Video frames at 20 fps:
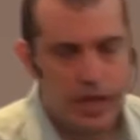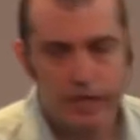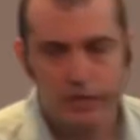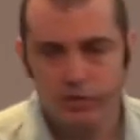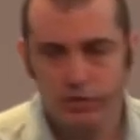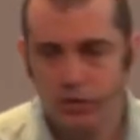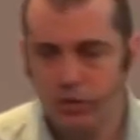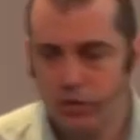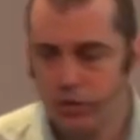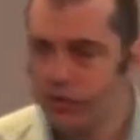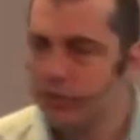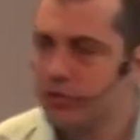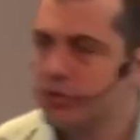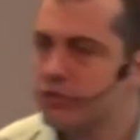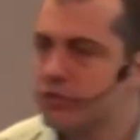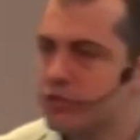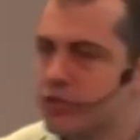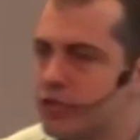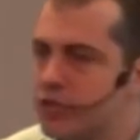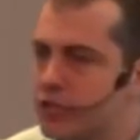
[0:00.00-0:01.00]
and also
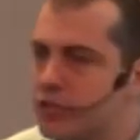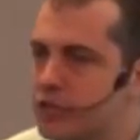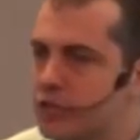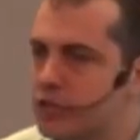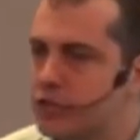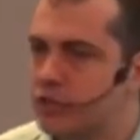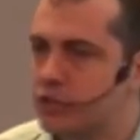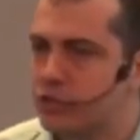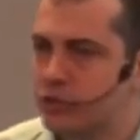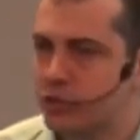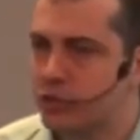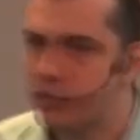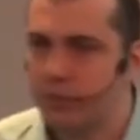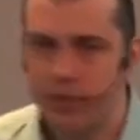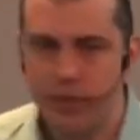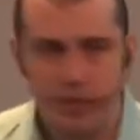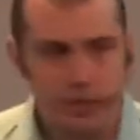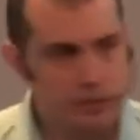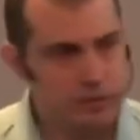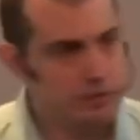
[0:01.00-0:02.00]
very
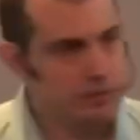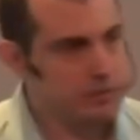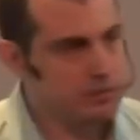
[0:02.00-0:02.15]
disturbing